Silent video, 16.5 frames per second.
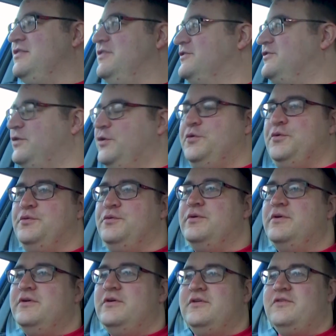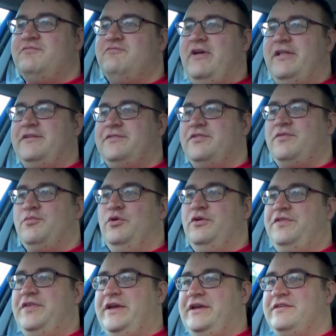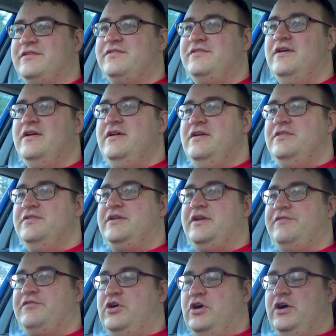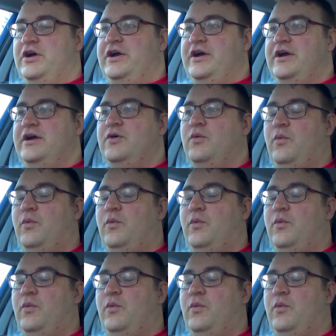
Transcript: the two relatively small things that I've got her.